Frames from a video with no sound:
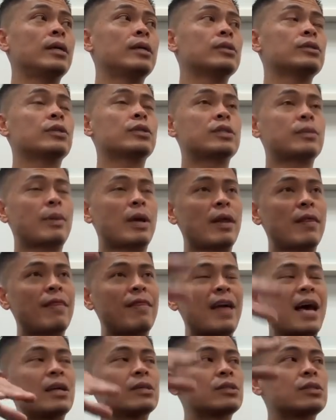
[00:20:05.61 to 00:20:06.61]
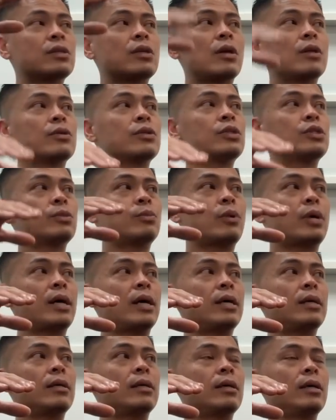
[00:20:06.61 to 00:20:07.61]
So it's about a thousand dollar
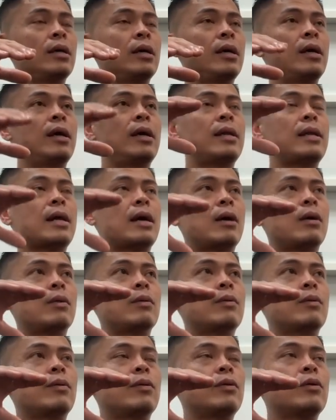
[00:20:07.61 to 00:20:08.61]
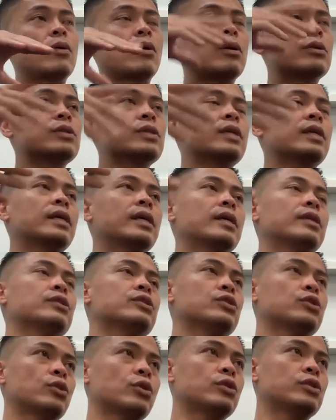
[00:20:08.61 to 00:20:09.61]
spread. Now you're also going to get a
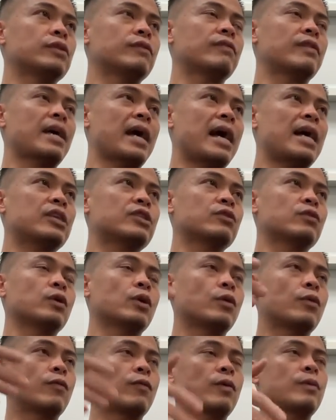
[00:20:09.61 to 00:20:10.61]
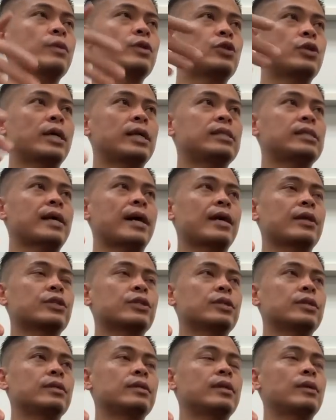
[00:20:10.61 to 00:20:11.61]
surge of cash flow from the
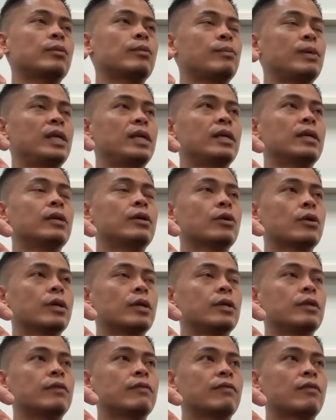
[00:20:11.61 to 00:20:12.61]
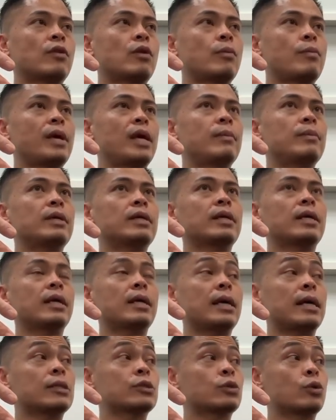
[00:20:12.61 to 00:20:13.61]
transaction, meaning you're going to defer payment and get
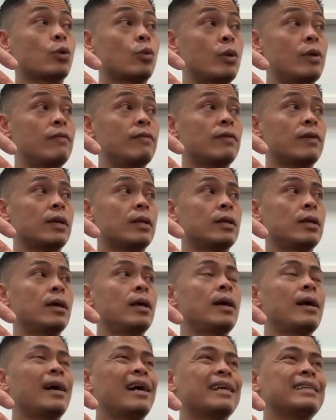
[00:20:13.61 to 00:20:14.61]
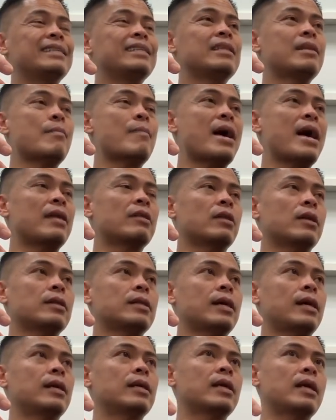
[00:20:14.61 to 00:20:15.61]
an escrow refund. I did the math on
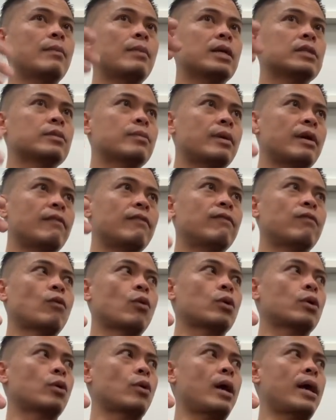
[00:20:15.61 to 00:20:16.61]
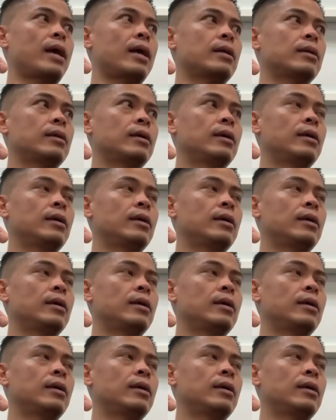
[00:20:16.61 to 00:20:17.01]
that and came out to about four grand.